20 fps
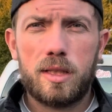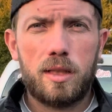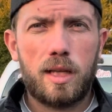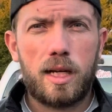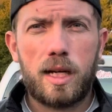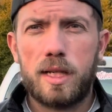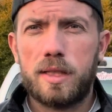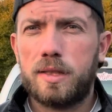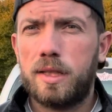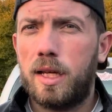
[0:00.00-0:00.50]

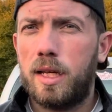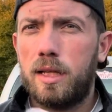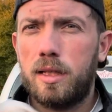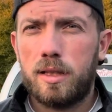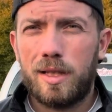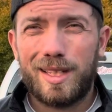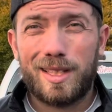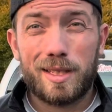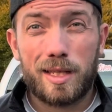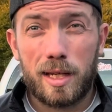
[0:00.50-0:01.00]
like I said,
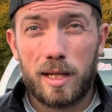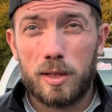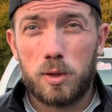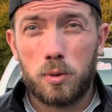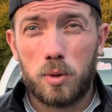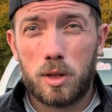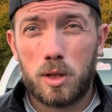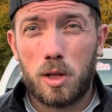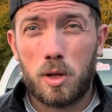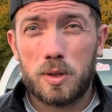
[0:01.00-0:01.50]
it's getting to
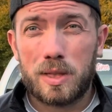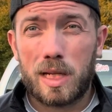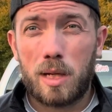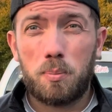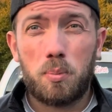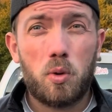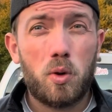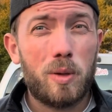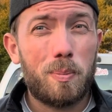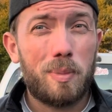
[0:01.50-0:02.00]
a closeout
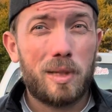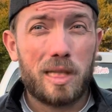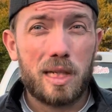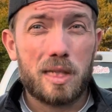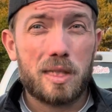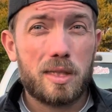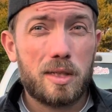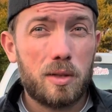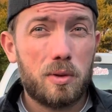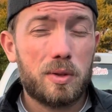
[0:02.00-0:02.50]
point, but they
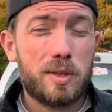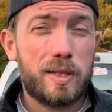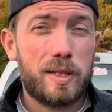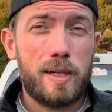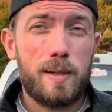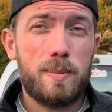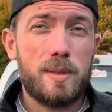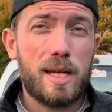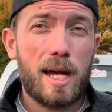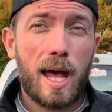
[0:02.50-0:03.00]
still
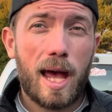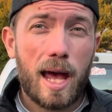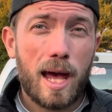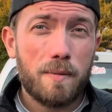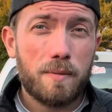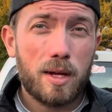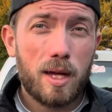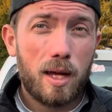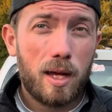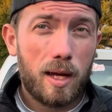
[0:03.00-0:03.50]
seem to
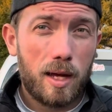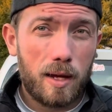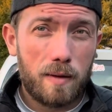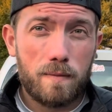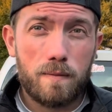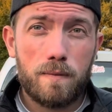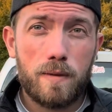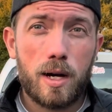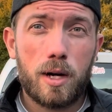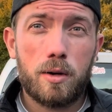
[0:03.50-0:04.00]
have a
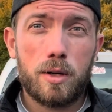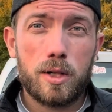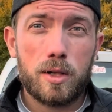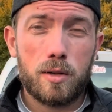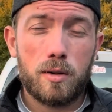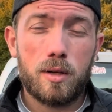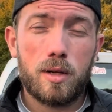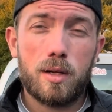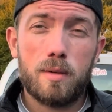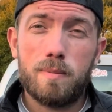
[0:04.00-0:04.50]
very
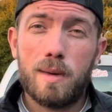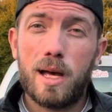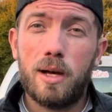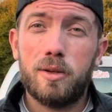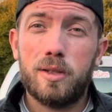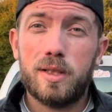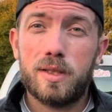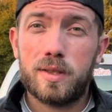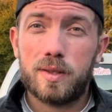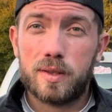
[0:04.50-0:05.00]
good
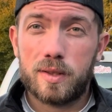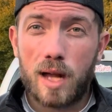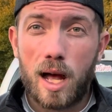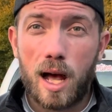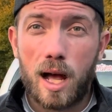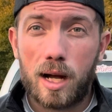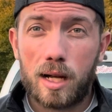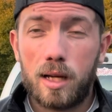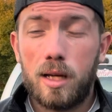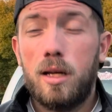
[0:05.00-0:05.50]
amount in
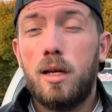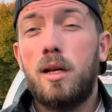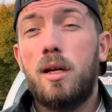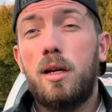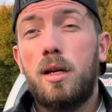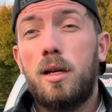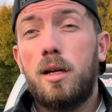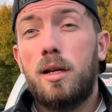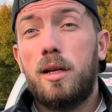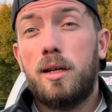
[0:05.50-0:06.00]
stock.
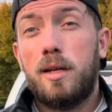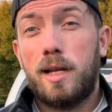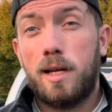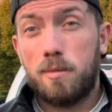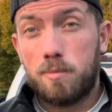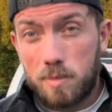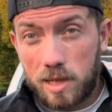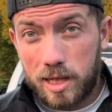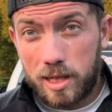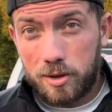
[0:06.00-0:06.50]
Now,
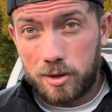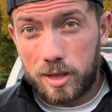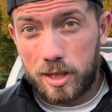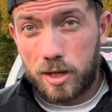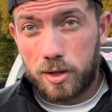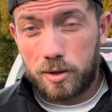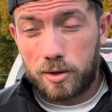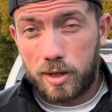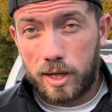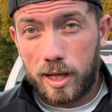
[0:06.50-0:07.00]
me, on the
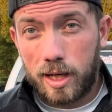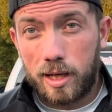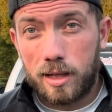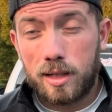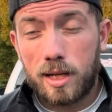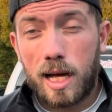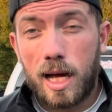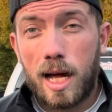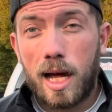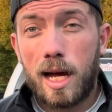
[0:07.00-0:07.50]
other hand,
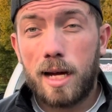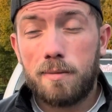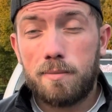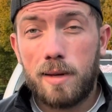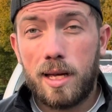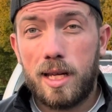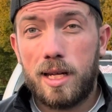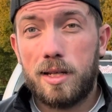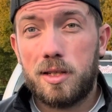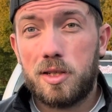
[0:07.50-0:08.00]
I
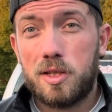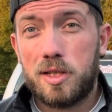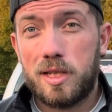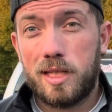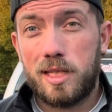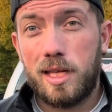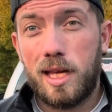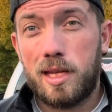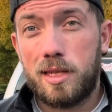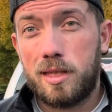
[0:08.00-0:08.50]
managed to
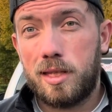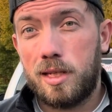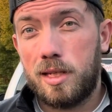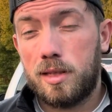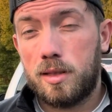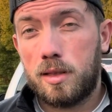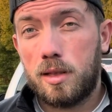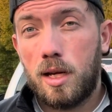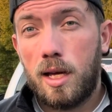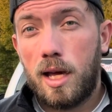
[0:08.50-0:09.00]
get
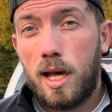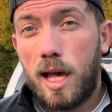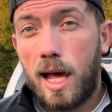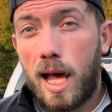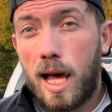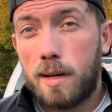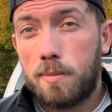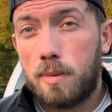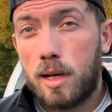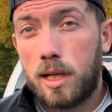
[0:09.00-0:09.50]
these
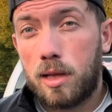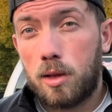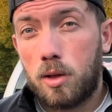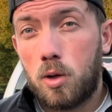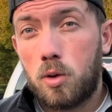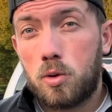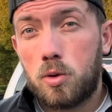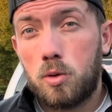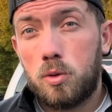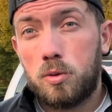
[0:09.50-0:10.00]
at my
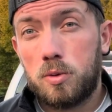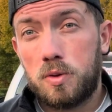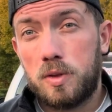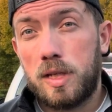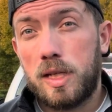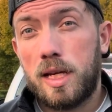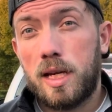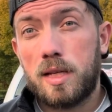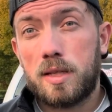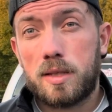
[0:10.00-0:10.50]
local
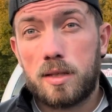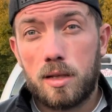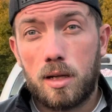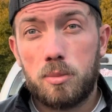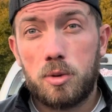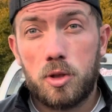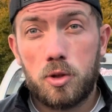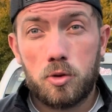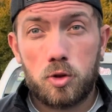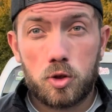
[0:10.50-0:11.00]

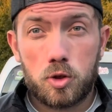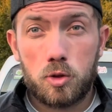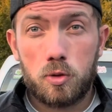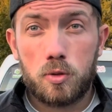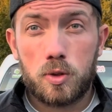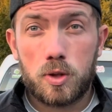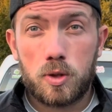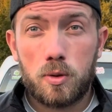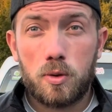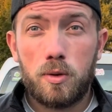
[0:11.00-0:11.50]
DSW shoe
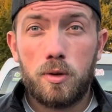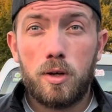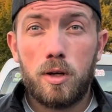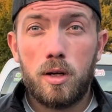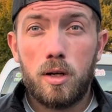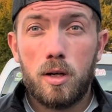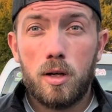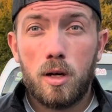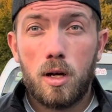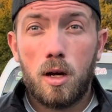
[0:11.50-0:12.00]
store
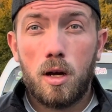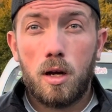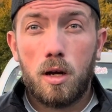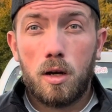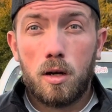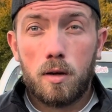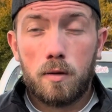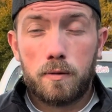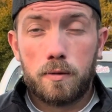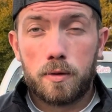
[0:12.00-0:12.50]

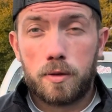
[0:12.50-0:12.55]
for